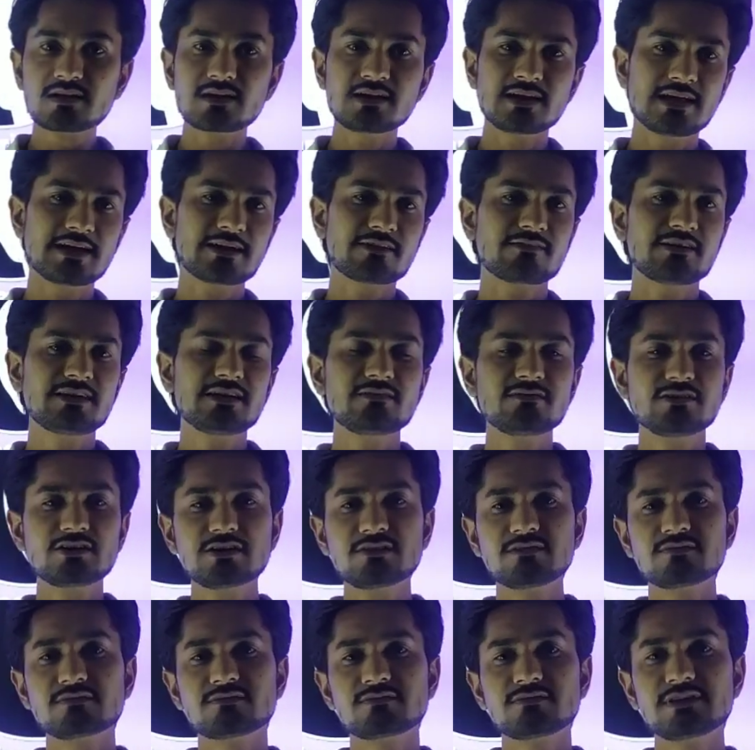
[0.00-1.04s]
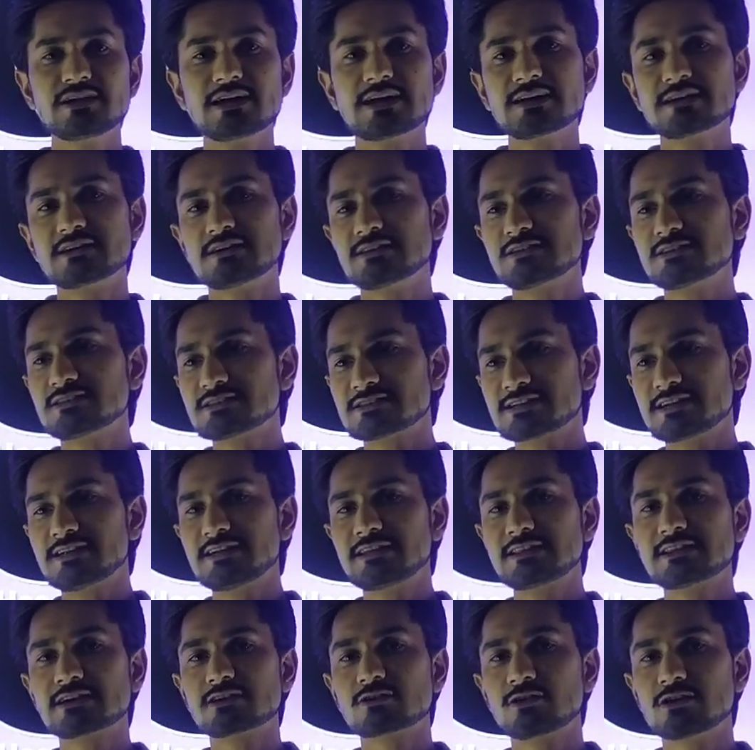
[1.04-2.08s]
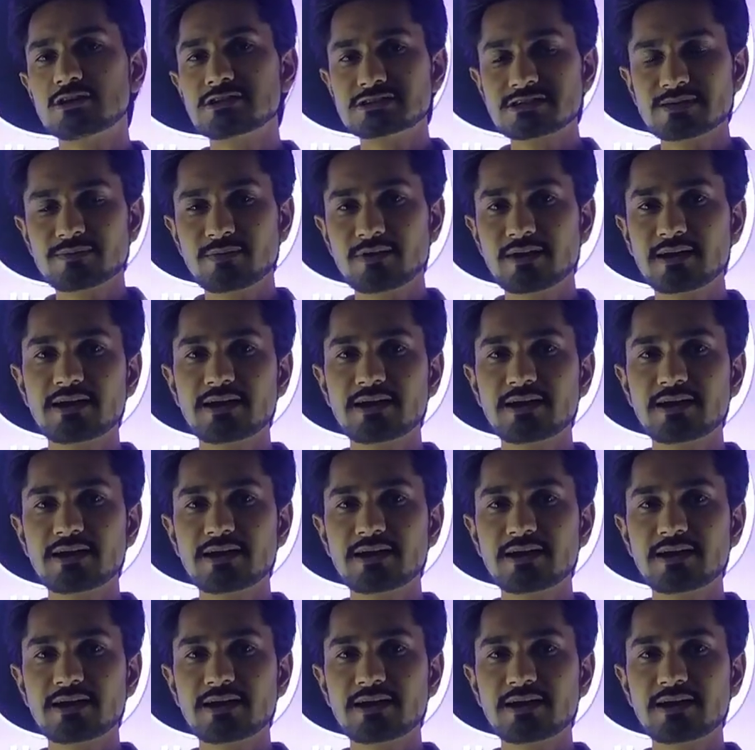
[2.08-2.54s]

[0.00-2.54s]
like whenever we are understanding the concept